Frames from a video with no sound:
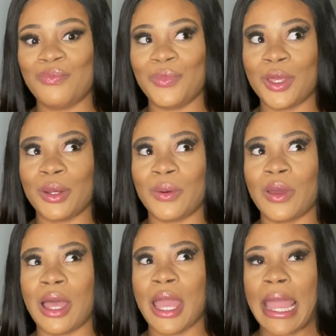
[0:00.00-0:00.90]
you know,
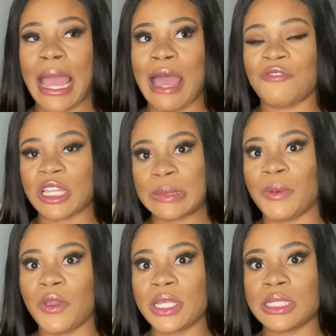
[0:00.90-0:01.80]
I've
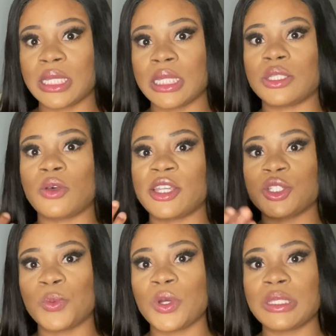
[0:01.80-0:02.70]
experienced it, so I
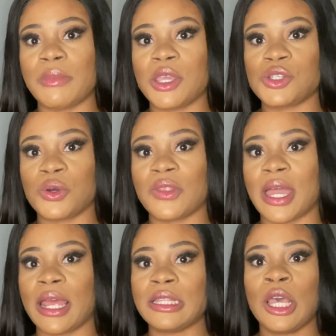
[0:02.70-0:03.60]
just want to make sure
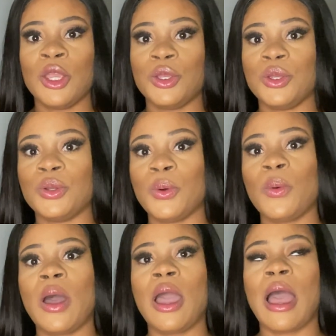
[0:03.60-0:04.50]
that you
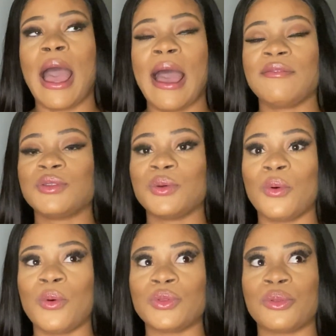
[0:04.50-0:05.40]
don't have to
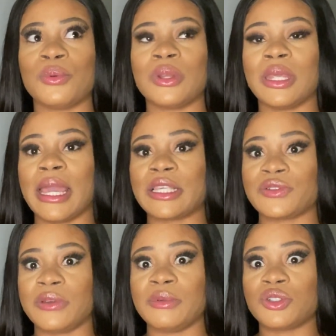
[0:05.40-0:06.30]
go through the
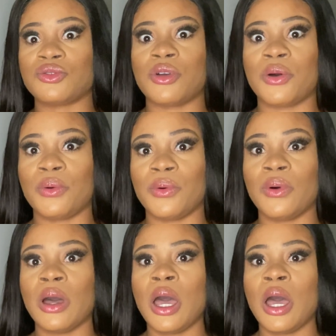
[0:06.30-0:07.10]
extreme struggle